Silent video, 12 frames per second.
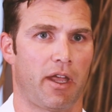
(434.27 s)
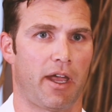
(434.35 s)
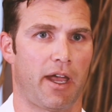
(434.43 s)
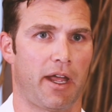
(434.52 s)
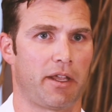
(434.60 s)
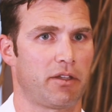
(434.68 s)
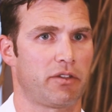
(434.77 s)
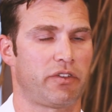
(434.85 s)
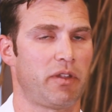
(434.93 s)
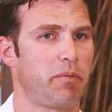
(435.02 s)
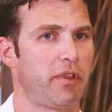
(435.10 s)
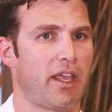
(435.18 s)

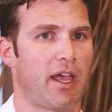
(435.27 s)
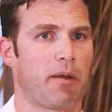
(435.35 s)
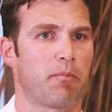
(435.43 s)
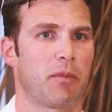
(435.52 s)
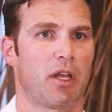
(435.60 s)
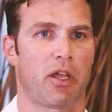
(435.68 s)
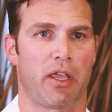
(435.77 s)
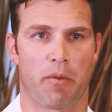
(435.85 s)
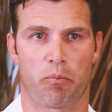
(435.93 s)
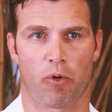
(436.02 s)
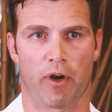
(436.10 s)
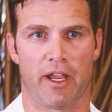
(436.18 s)
CPM,
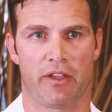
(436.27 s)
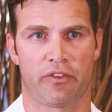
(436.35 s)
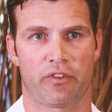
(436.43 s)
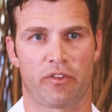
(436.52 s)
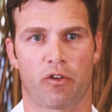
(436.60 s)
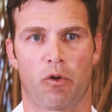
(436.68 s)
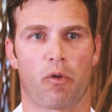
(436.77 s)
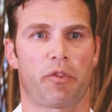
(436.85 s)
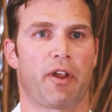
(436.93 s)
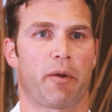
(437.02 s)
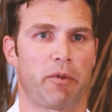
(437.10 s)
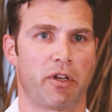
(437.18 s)
hip brace,
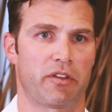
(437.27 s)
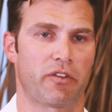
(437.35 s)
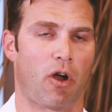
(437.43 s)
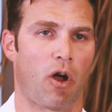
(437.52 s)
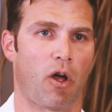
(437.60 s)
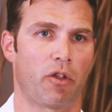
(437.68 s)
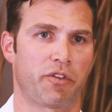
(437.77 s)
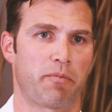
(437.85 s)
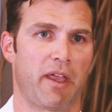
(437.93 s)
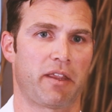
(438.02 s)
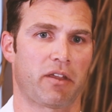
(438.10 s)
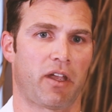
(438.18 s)
cold therapy units, all
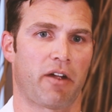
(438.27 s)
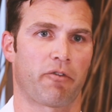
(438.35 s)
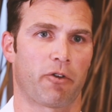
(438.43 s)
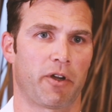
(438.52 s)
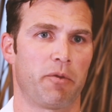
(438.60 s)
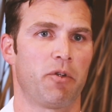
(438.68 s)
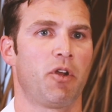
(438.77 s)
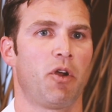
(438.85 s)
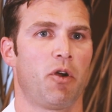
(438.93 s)
to make the recovery